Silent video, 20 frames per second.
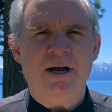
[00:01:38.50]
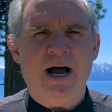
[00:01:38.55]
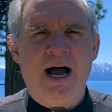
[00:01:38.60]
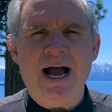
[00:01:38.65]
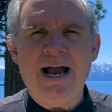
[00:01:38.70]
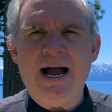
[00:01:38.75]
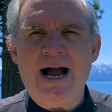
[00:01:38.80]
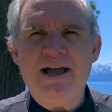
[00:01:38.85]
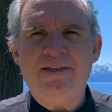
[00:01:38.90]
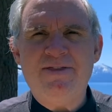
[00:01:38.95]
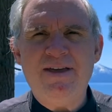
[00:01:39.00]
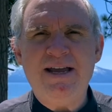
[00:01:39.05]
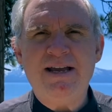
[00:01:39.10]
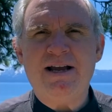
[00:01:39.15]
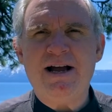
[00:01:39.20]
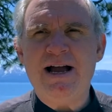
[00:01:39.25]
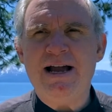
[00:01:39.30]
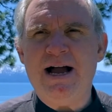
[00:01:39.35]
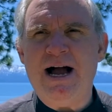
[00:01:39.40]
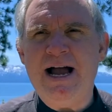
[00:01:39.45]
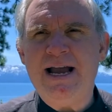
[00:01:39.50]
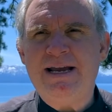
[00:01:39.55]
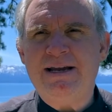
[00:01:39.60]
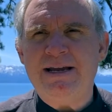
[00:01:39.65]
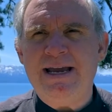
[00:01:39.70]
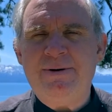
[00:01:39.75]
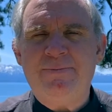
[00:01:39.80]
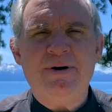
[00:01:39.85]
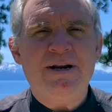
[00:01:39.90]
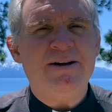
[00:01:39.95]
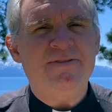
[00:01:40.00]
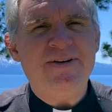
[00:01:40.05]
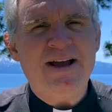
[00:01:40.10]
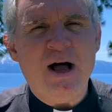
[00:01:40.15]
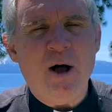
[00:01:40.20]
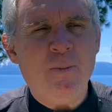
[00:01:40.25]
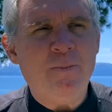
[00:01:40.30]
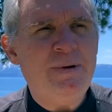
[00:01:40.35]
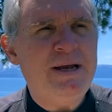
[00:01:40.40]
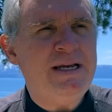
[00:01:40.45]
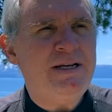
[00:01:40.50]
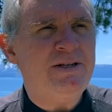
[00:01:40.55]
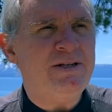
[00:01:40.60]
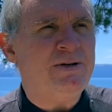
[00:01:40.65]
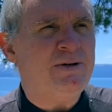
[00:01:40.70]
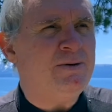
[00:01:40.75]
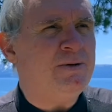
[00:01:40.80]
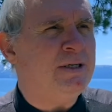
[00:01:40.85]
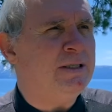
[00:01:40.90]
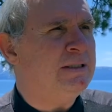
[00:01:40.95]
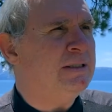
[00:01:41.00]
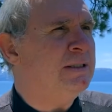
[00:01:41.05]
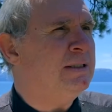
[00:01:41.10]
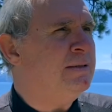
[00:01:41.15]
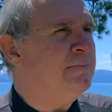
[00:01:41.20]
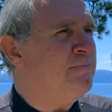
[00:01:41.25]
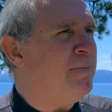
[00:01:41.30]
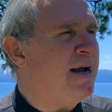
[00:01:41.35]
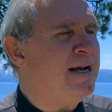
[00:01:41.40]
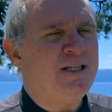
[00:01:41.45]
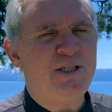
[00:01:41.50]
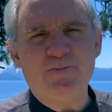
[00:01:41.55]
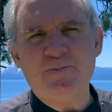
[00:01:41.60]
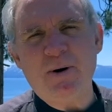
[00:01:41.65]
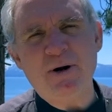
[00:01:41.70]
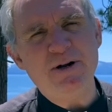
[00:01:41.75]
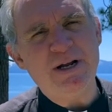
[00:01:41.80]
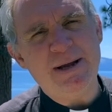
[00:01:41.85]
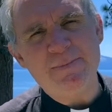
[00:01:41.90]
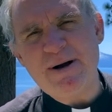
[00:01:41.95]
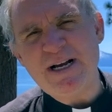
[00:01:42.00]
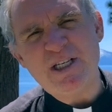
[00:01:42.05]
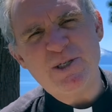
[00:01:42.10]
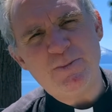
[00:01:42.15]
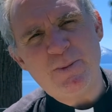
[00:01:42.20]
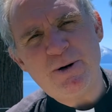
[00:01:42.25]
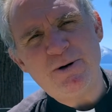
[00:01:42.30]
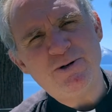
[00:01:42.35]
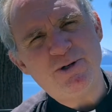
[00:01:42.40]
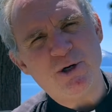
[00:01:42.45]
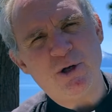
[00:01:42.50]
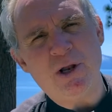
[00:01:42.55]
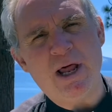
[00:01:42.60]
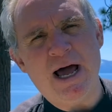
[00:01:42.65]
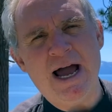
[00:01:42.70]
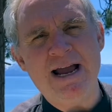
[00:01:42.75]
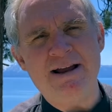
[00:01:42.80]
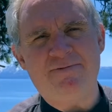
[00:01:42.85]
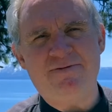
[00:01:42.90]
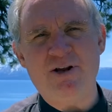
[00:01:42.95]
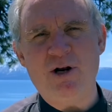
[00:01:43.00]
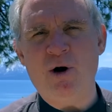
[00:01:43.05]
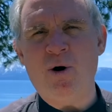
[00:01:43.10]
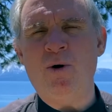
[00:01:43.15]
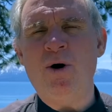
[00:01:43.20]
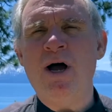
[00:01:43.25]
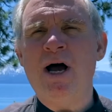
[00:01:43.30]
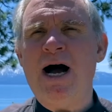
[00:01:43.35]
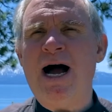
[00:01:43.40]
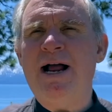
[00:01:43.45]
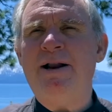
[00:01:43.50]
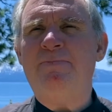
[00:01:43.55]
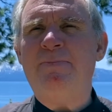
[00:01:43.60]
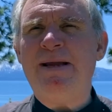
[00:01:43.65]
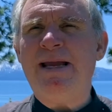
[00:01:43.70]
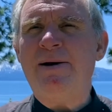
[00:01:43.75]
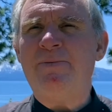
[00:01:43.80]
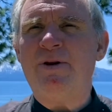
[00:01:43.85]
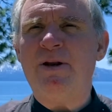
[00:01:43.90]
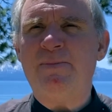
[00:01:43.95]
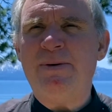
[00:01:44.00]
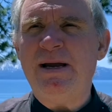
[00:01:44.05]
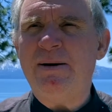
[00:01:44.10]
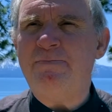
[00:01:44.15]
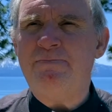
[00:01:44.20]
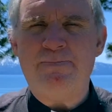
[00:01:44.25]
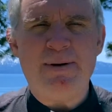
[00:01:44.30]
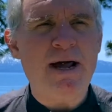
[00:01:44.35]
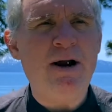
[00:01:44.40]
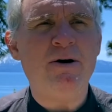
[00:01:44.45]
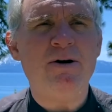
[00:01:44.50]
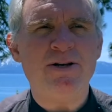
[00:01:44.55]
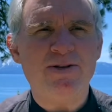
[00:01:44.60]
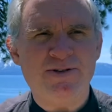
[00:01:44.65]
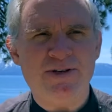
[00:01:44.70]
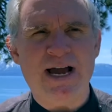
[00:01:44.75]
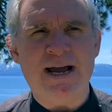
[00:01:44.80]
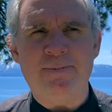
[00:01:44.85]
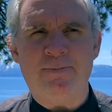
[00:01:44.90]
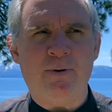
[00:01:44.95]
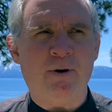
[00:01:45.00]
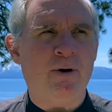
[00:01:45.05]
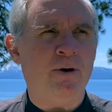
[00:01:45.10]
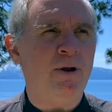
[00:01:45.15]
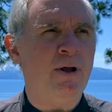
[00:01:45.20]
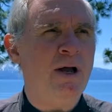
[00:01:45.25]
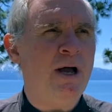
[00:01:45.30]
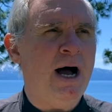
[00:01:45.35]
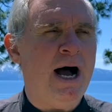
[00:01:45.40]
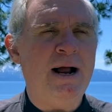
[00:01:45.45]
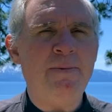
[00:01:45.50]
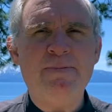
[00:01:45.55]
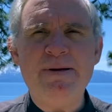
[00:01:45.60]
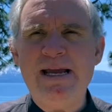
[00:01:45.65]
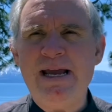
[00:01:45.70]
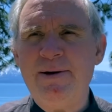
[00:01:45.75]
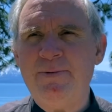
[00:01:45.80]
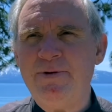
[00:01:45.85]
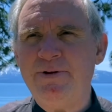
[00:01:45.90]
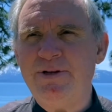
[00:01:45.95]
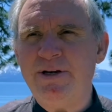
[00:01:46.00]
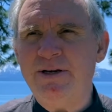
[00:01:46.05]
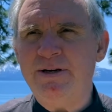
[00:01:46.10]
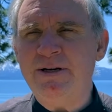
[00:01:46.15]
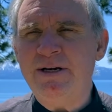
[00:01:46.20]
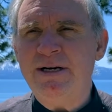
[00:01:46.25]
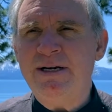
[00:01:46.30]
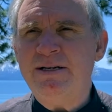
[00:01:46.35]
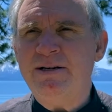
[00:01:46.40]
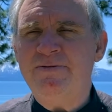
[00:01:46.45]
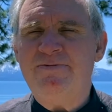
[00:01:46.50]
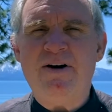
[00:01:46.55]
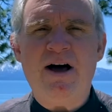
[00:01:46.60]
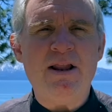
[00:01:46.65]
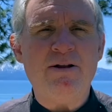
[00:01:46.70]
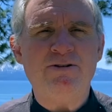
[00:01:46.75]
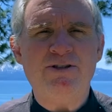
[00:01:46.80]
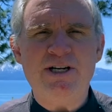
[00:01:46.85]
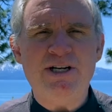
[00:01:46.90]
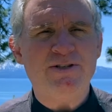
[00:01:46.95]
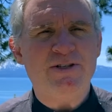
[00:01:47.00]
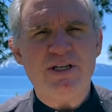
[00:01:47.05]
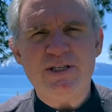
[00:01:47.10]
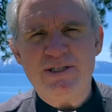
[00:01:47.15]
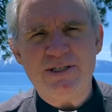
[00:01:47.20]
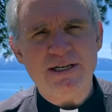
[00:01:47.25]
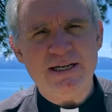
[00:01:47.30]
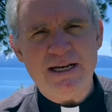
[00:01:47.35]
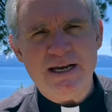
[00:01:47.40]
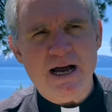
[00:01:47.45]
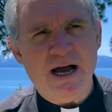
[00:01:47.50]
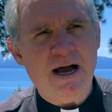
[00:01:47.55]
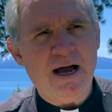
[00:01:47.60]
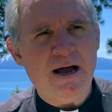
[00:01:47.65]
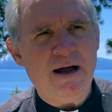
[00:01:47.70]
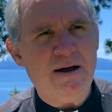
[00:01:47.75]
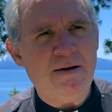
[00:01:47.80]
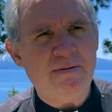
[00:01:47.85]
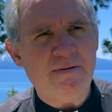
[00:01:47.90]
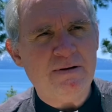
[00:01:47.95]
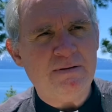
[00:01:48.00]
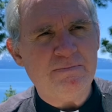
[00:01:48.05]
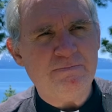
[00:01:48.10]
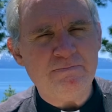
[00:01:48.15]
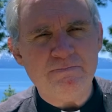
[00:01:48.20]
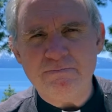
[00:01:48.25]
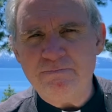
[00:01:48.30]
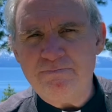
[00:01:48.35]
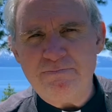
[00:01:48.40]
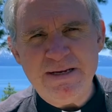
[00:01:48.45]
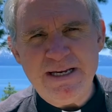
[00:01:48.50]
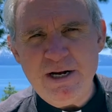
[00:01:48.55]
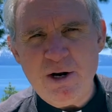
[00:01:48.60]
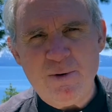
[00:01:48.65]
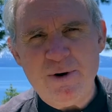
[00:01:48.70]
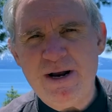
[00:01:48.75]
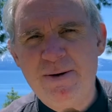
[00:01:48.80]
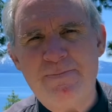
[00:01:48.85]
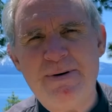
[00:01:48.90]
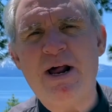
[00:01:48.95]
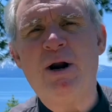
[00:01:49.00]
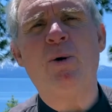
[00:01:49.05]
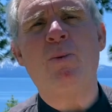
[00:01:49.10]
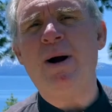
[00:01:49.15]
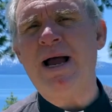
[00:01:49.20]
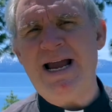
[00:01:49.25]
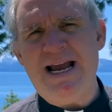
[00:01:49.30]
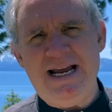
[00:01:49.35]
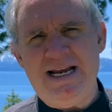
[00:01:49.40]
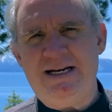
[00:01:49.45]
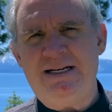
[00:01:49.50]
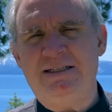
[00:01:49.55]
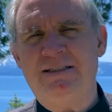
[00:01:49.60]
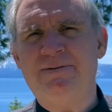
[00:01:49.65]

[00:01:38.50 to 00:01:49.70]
I think it would have helped me to my spirit in my spiritual life. You know, I'd be able to be a better disciple. I'd be able to follow Jesus, in a better way.